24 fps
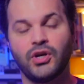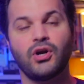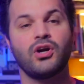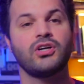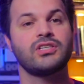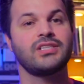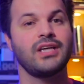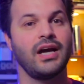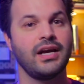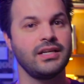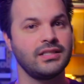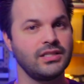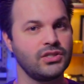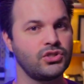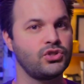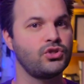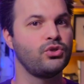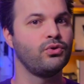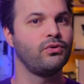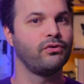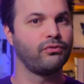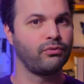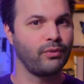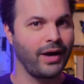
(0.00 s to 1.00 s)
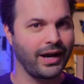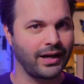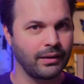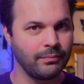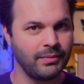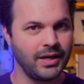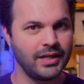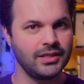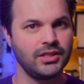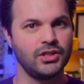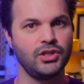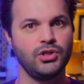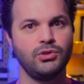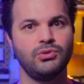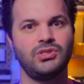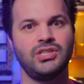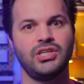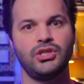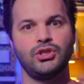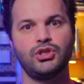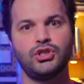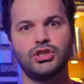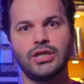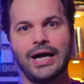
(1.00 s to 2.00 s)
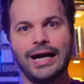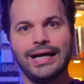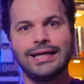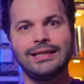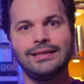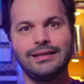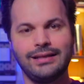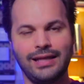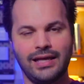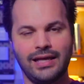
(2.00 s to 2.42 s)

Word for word: There are scientists who have recommended using giant